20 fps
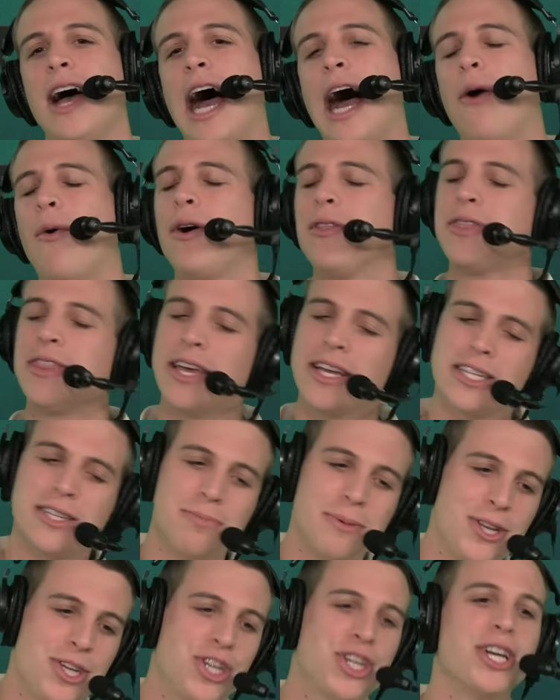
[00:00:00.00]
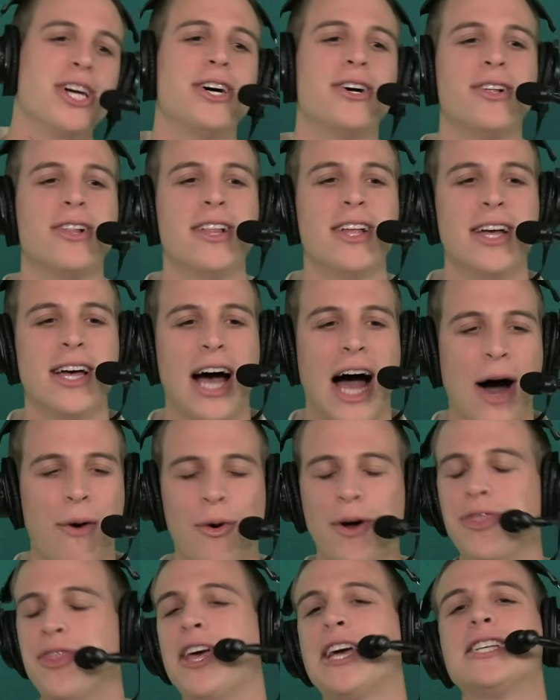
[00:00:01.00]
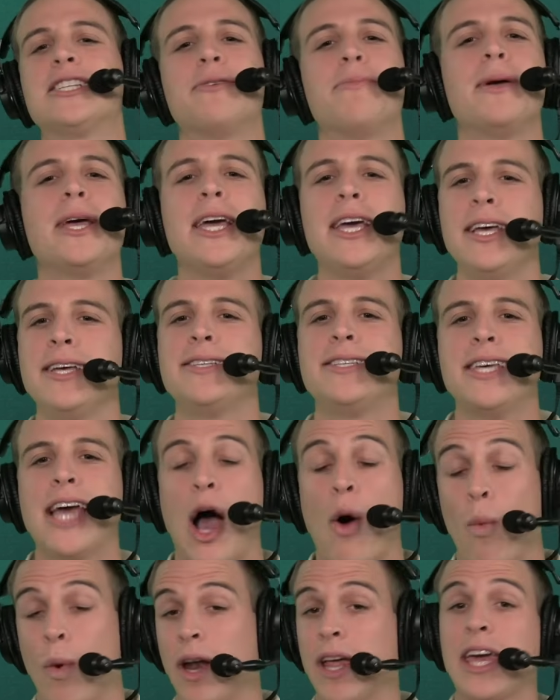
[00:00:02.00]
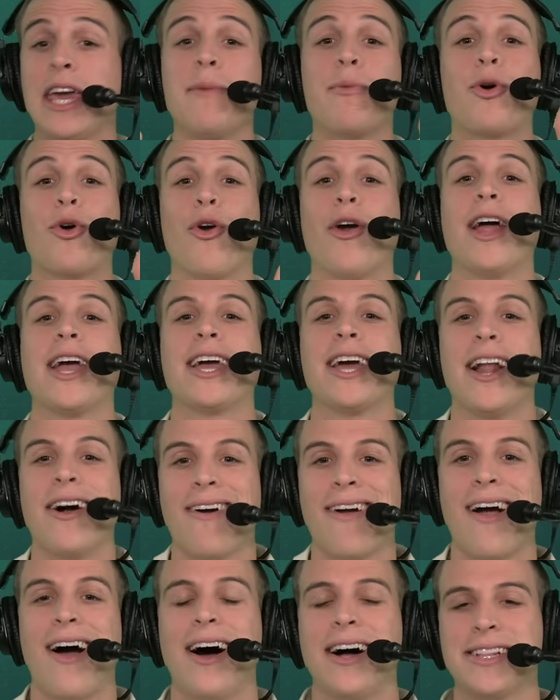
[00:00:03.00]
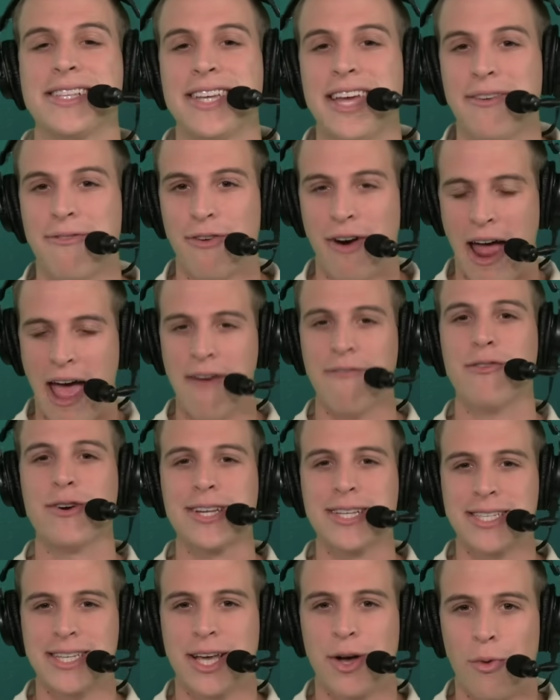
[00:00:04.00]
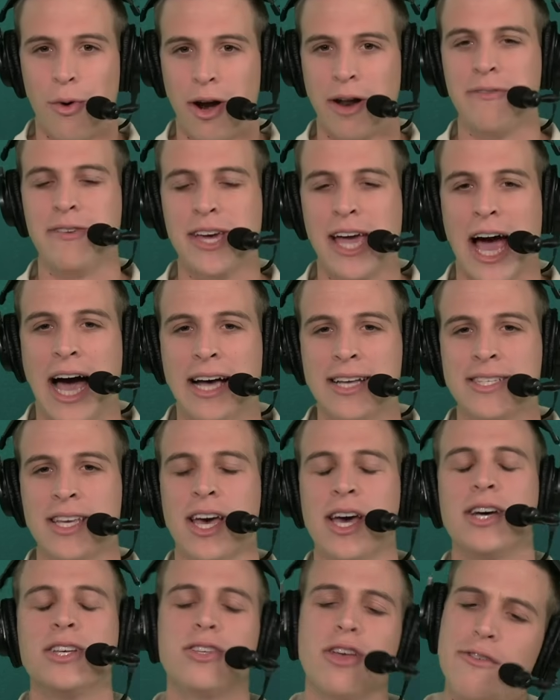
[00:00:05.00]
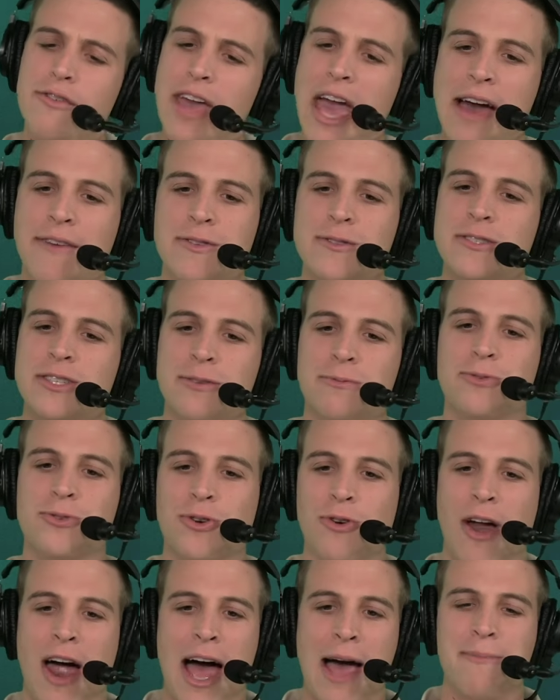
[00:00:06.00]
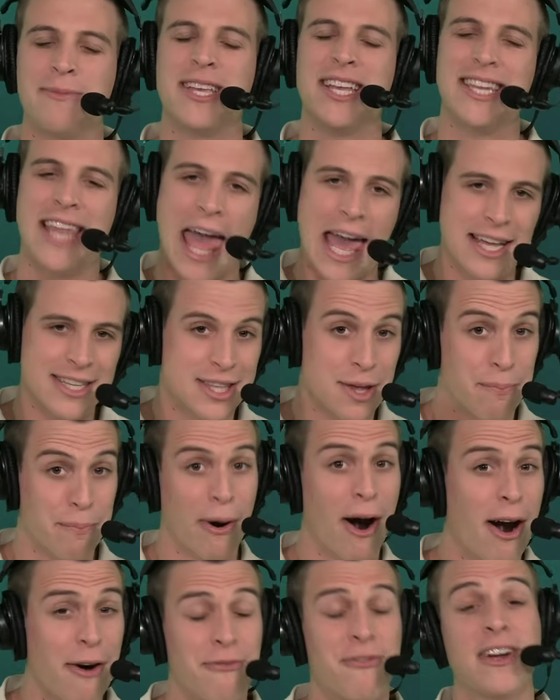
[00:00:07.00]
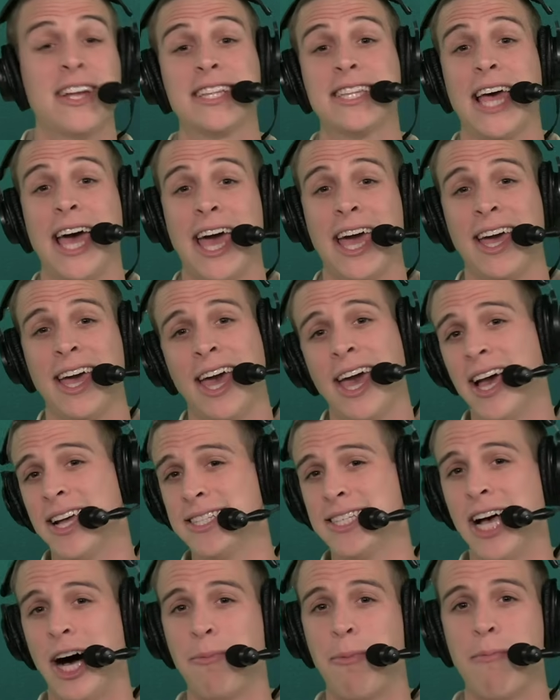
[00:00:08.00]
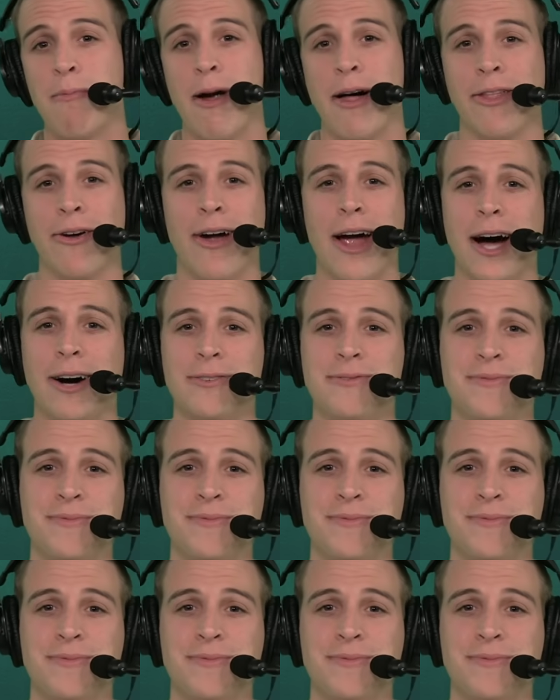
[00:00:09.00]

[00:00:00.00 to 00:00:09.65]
I want things to be chill. I want things to be easy. I want to keep cranking out content for every single one of you guys. So if you haven't subscribed, today's the perfect day to help a brother out.